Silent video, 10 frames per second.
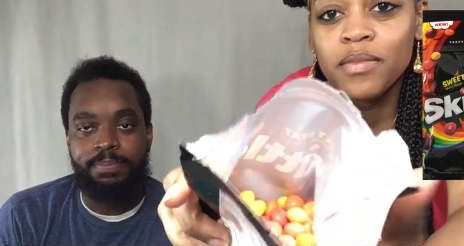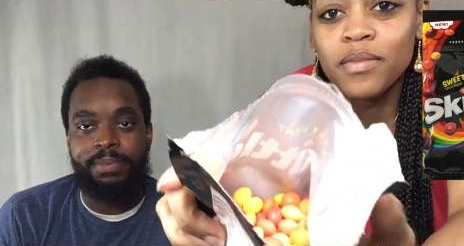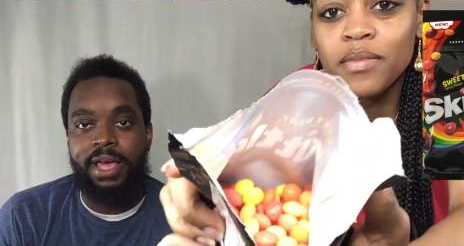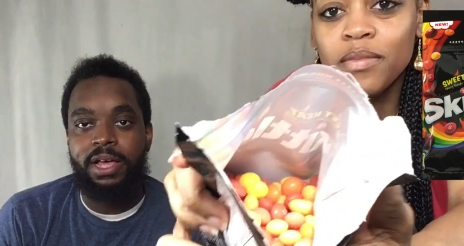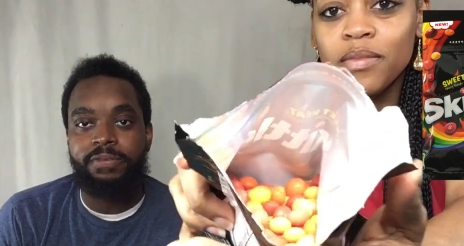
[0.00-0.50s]

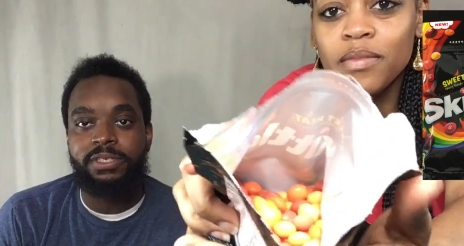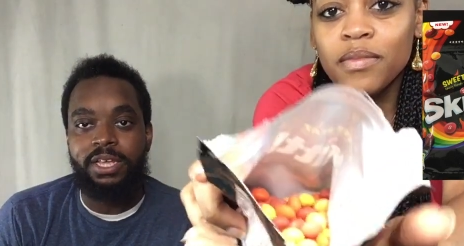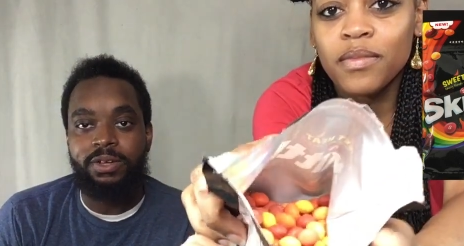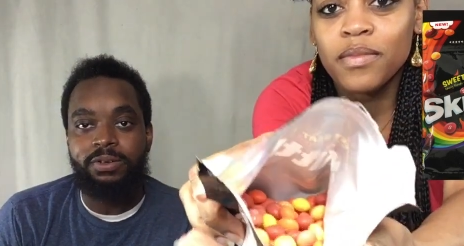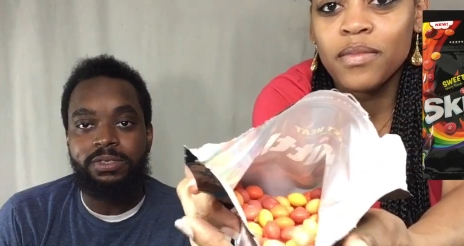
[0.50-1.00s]
Speaker 1: bag of
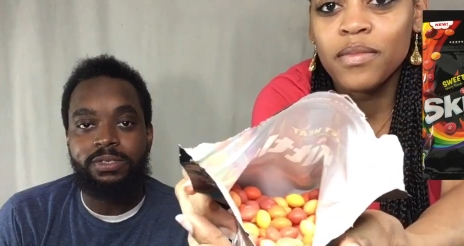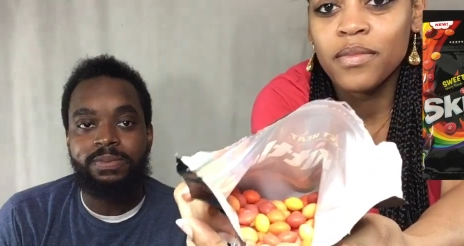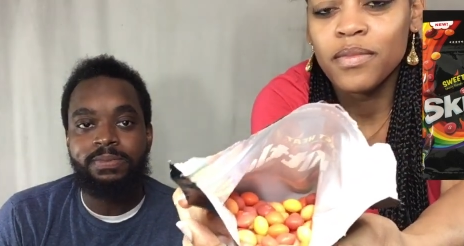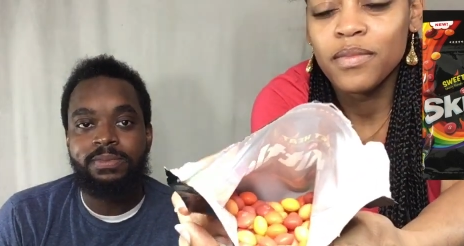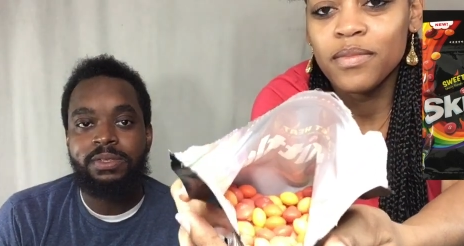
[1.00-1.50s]
Skittles,
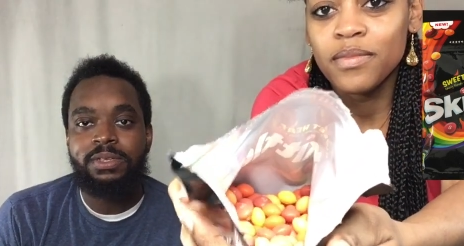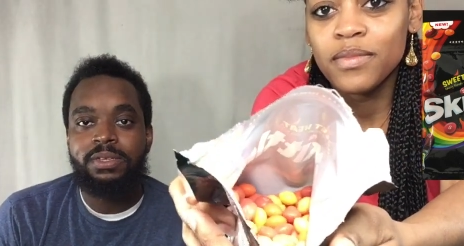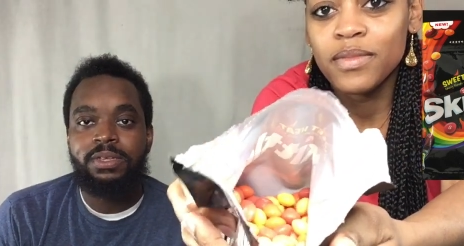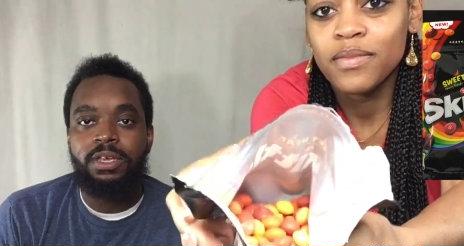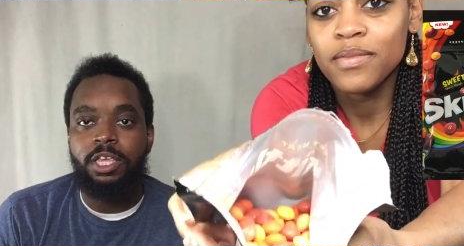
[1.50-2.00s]

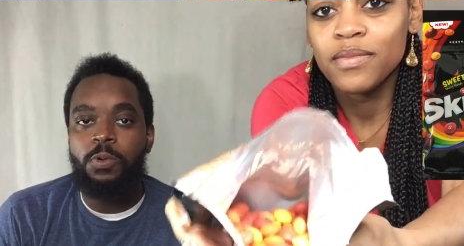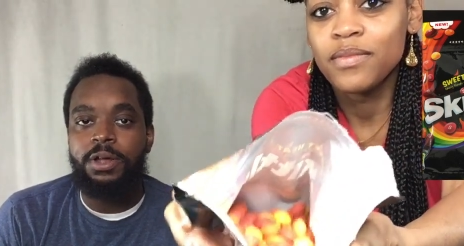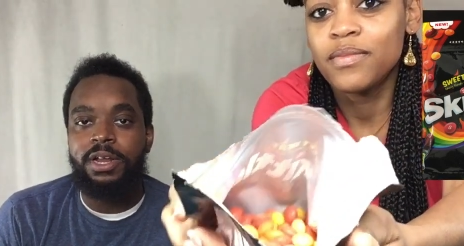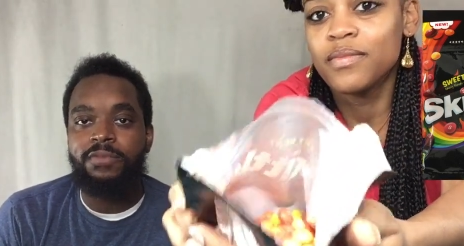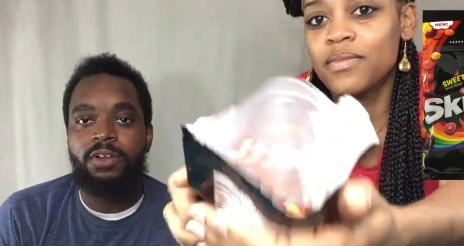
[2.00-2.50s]
you would
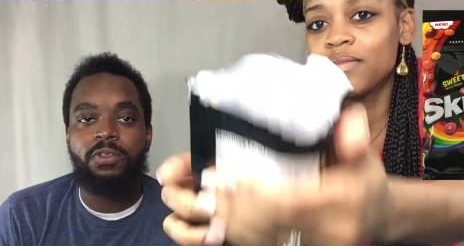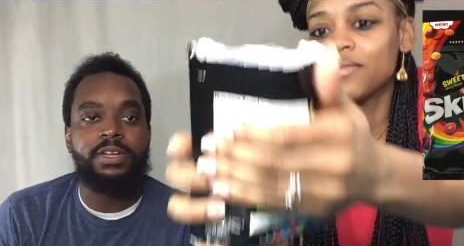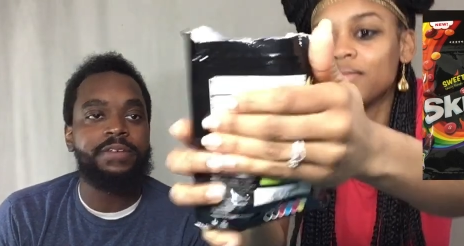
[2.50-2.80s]
never know the